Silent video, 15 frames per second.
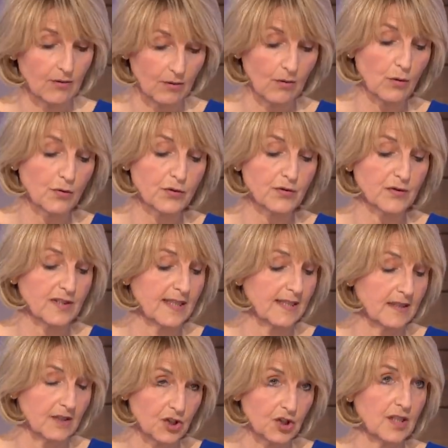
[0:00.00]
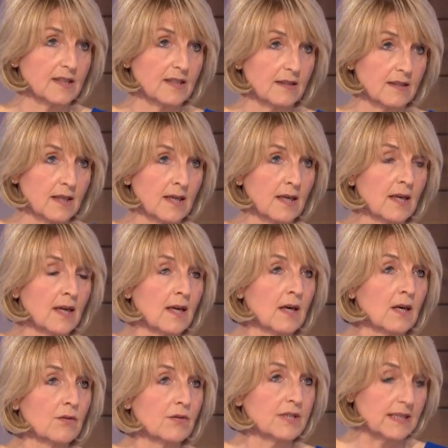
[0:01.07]
also said that she is
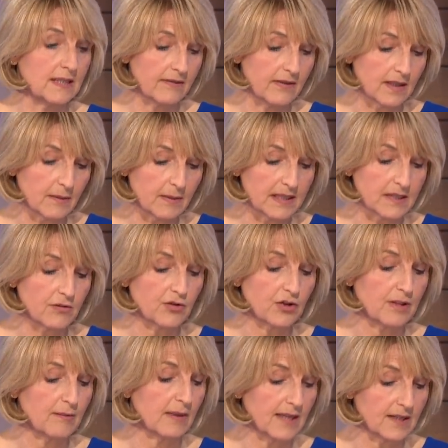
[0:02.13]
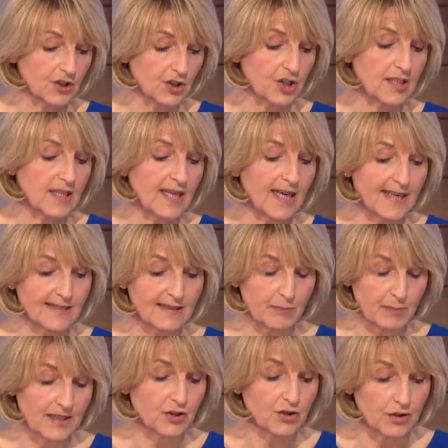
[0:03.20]
receiving the best of treatment, and she has
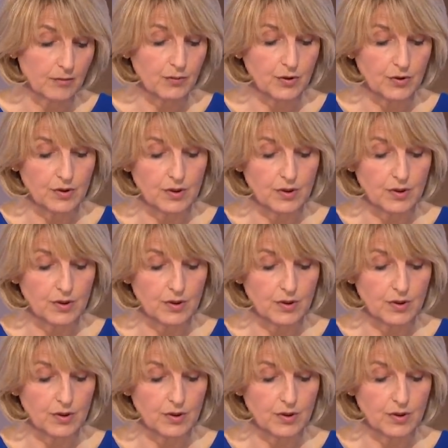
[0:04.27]
paid tribute